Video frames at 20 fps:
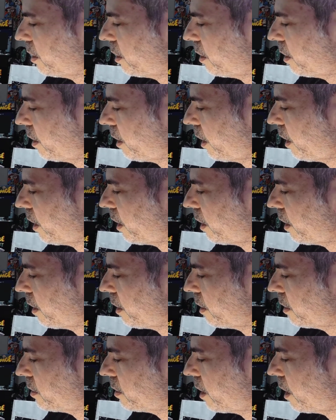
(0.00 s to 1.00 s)
a
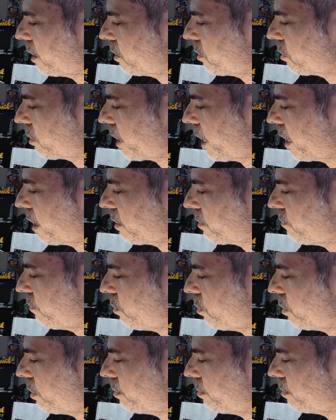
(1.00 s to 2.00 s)
non-organic
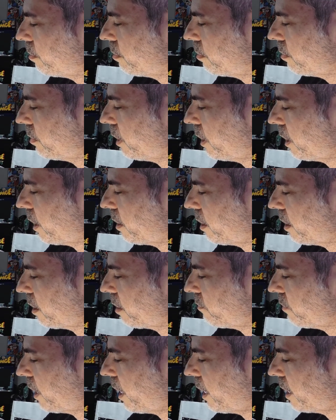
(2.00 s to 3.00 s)
form, and I think of
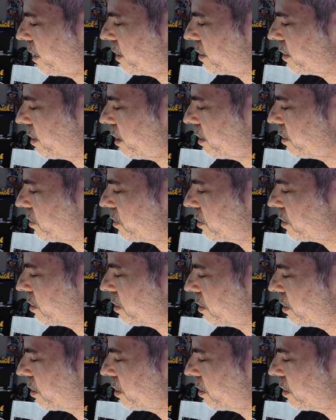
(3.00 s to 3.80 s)
it as such.